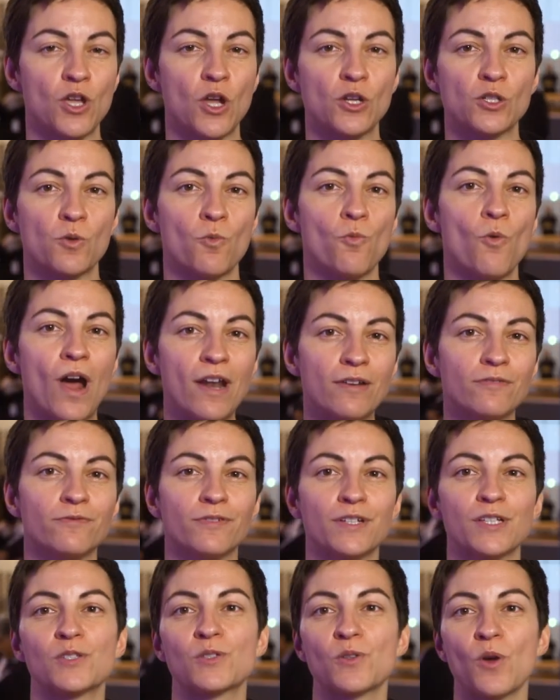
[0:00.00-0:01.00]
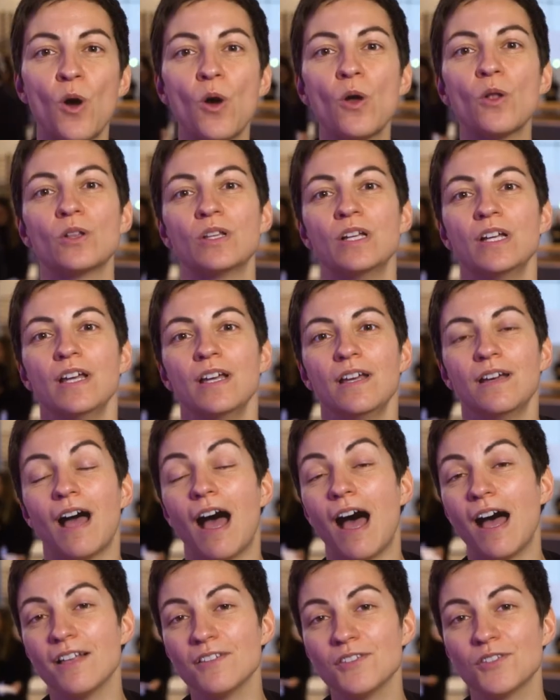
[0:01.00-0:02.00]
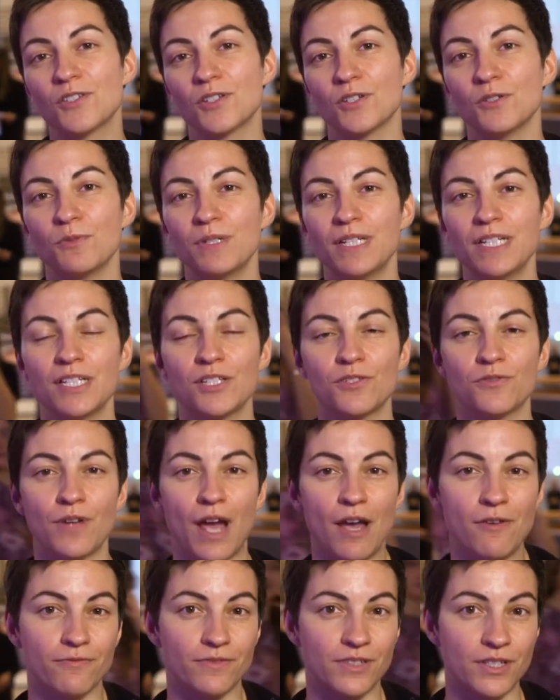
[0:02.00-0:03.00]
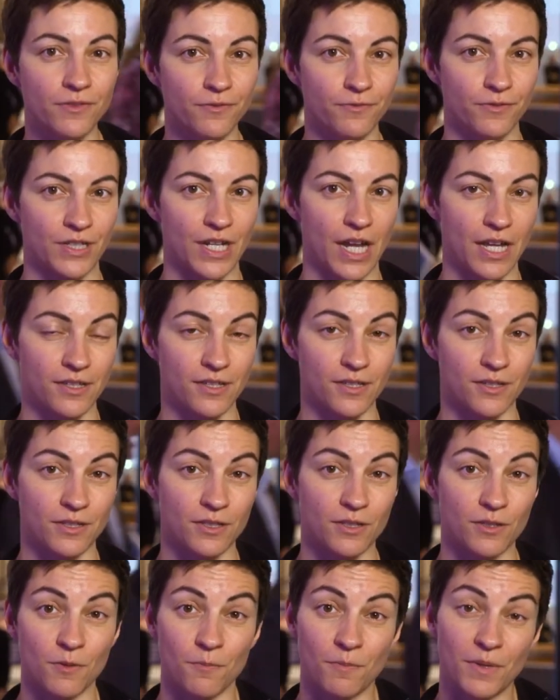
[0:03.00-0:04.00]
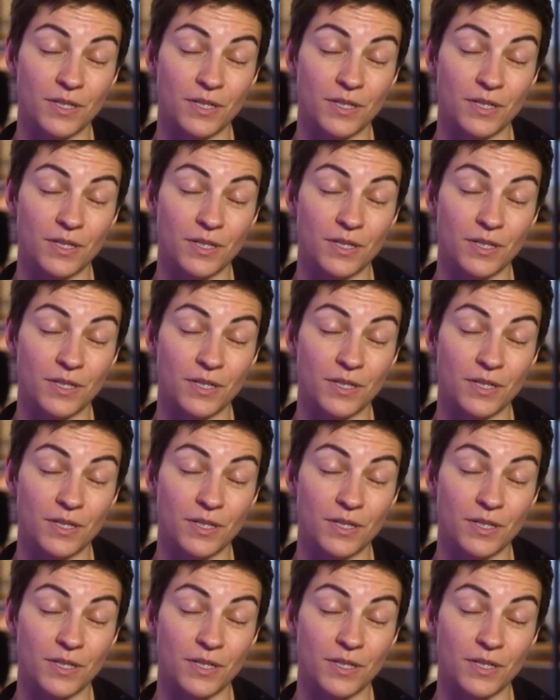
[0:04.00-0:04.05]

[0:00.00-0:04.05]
not a one-fits-all answer, we need to have different answers.